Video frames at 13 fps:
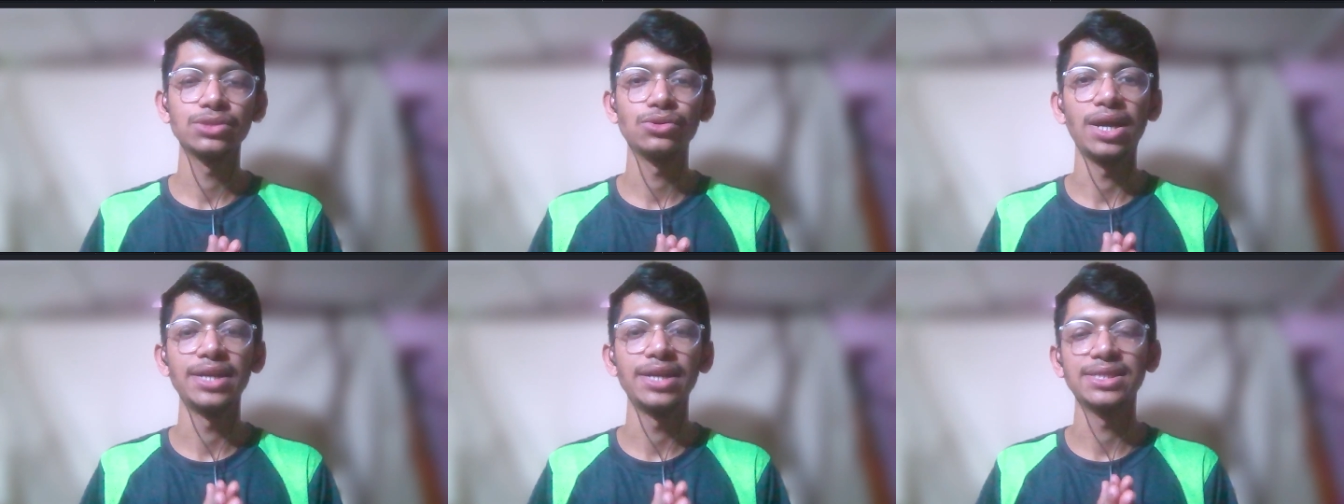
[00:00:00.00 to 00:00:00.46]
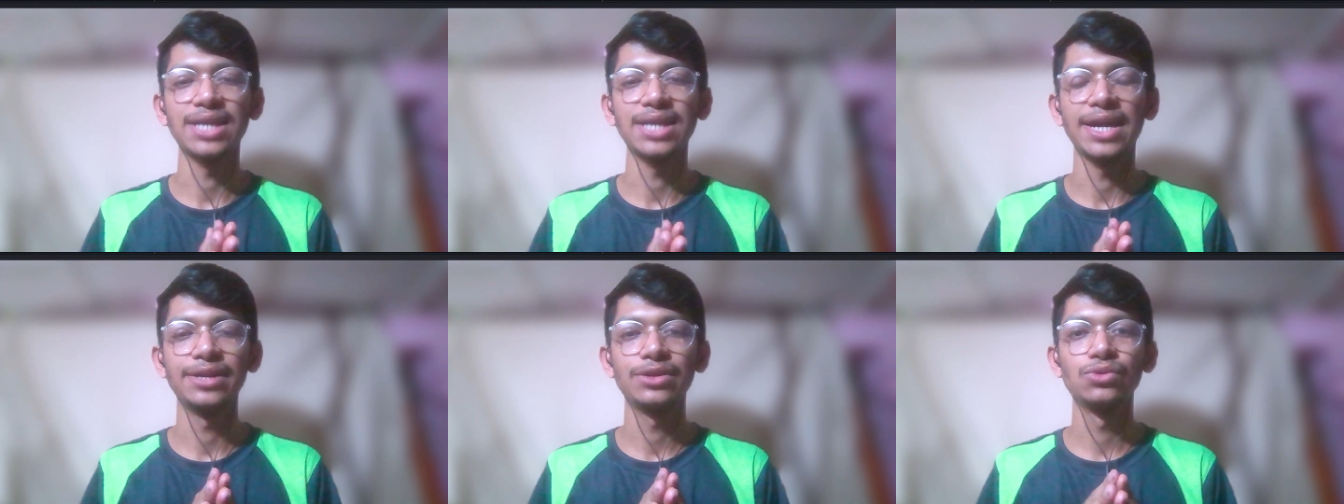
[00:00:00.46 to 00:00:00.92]
So I
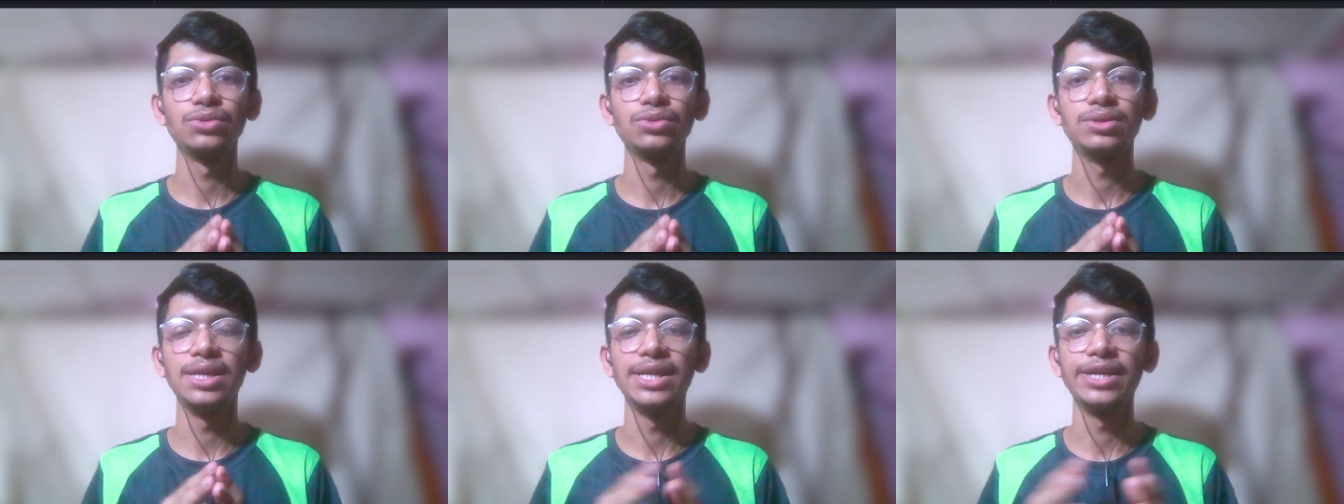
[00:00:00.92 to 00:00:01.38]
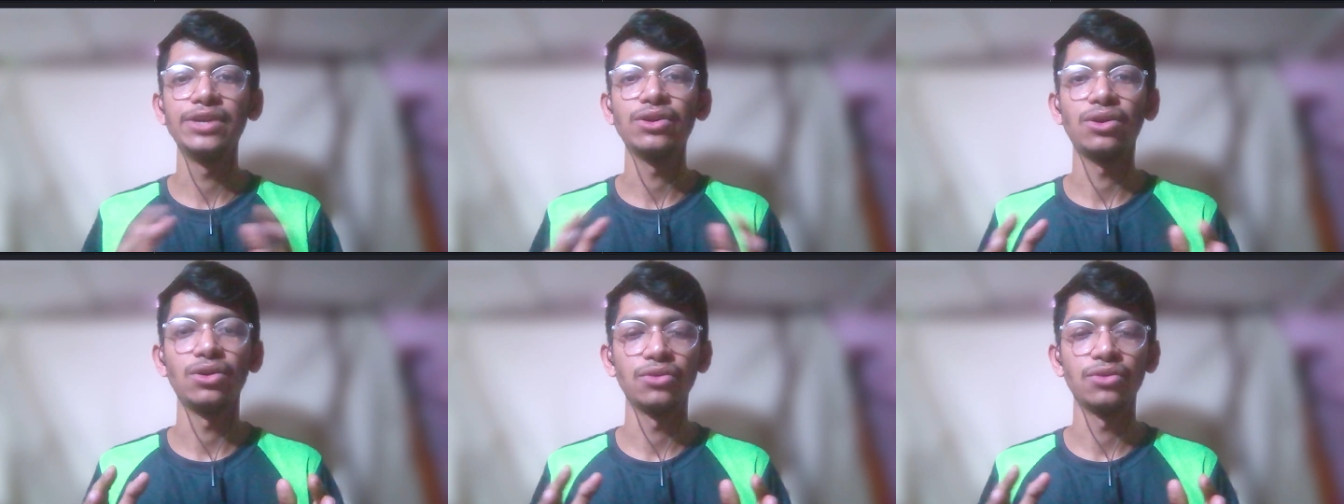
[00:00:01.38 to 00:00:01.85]
decided to delete
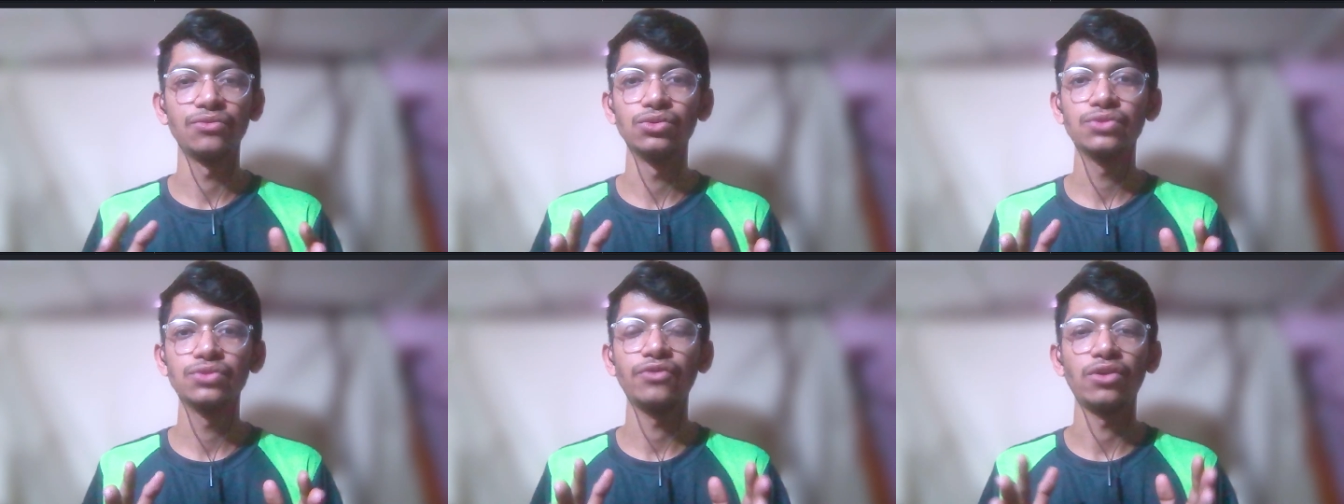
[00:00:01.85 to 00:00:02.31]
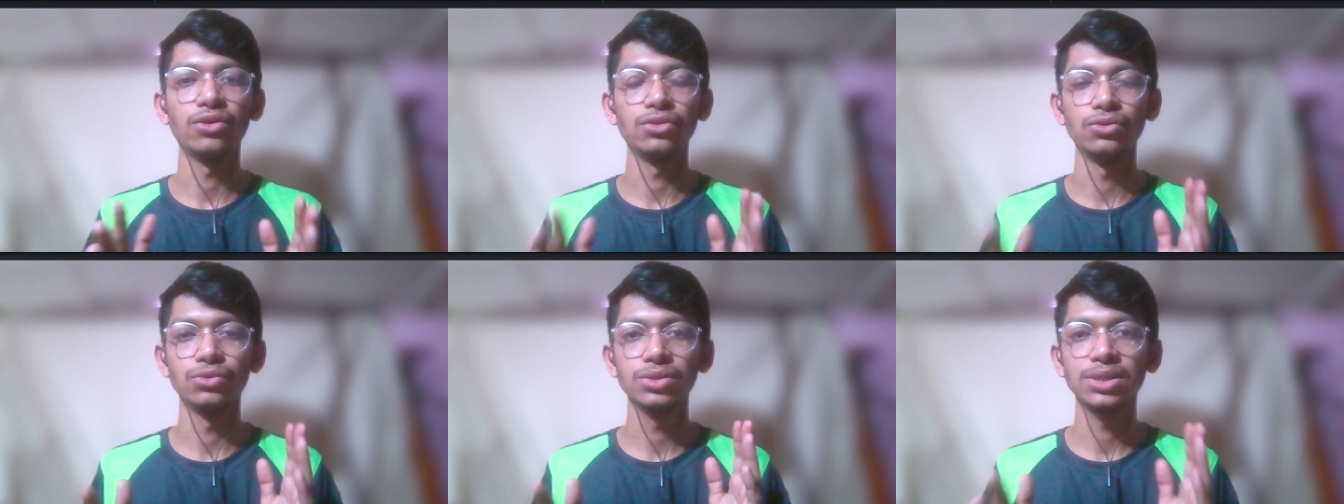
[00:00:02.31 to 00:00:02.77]
all of those
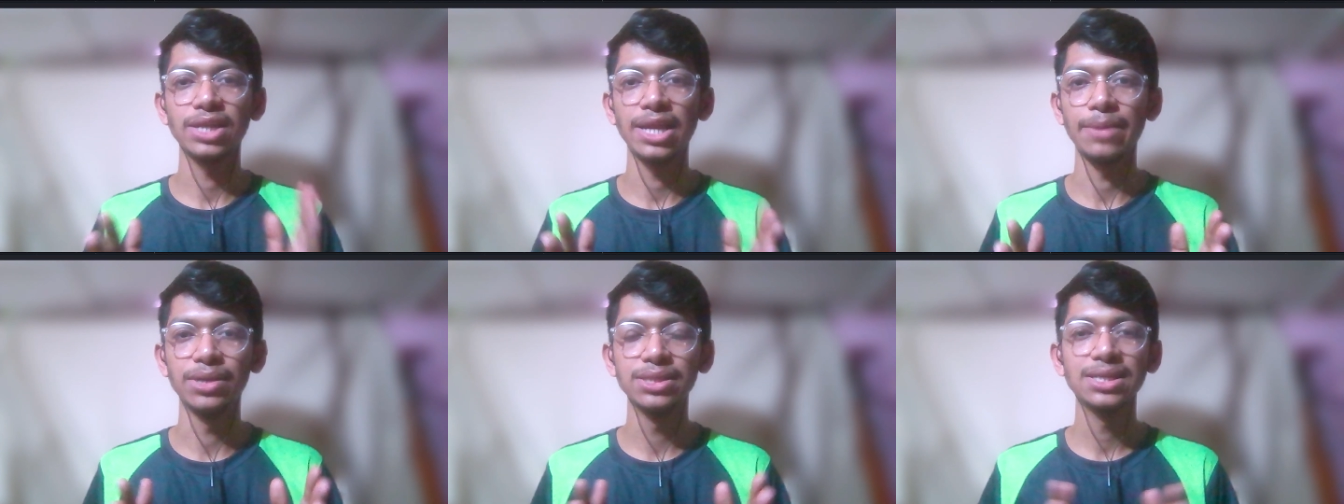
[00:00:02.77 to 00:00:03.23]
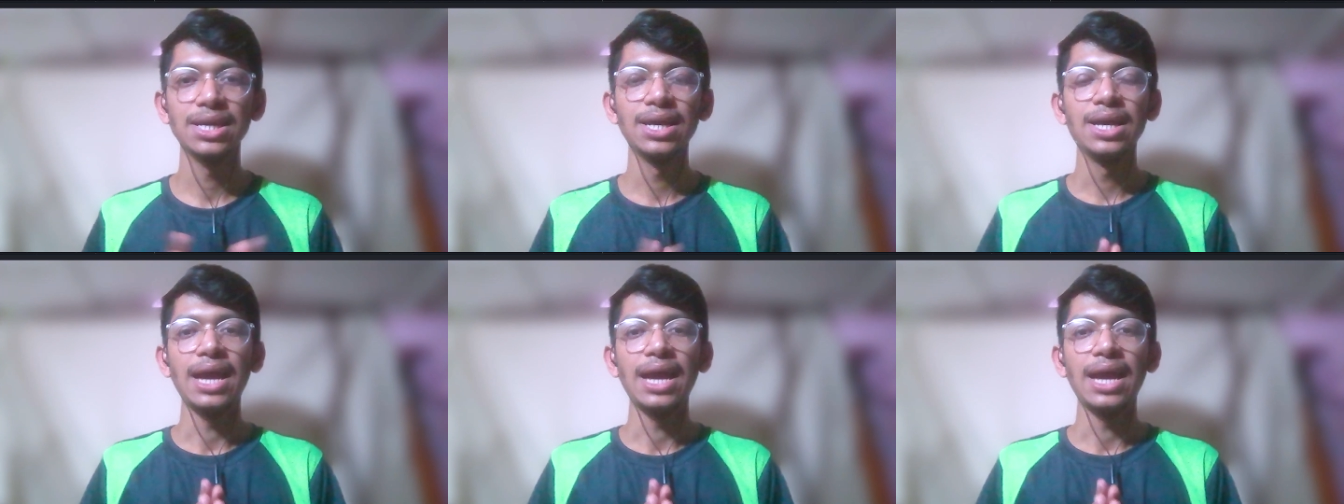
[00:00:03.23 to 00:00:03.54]
for those three months.